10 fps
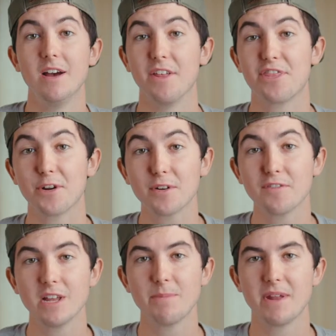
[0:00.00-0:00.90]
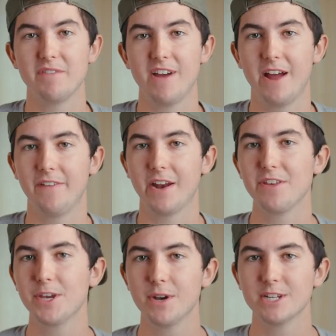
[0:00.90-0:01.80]
A third flip that I've had that I
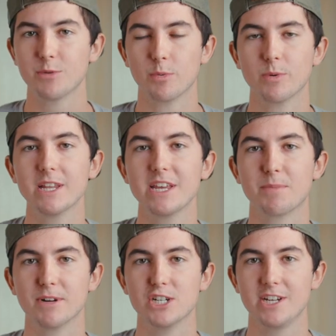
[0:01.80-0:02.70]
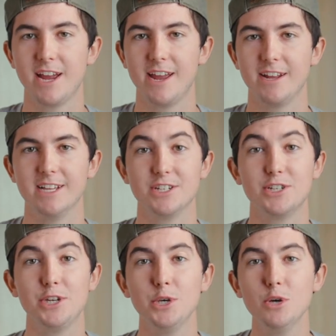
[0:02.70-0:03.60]
think you guys will really appreciate is
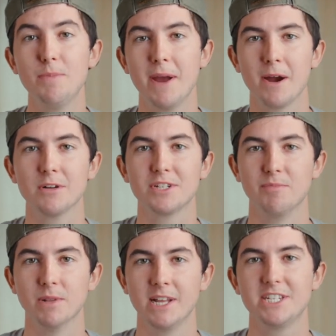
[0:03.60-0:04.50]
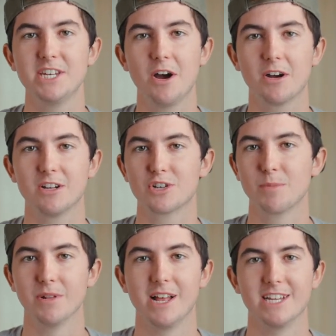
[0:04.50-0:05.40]
2 pairs of Balenciaga
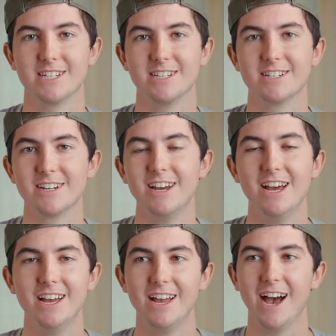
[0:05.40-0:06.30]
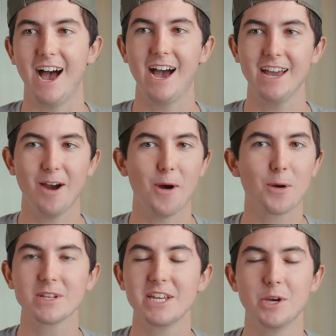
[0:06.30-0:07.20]
Triple S's. I
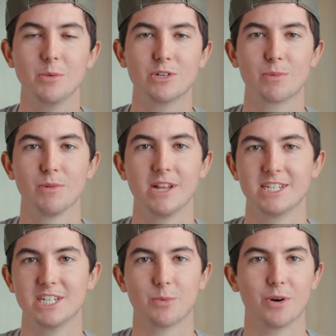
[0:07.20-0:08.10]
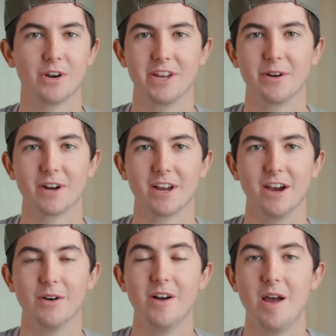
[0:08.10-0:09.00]
hardly knew what Triple S's were a year
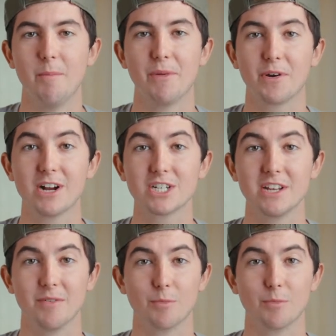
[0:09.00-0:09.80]
ago, but they're actually a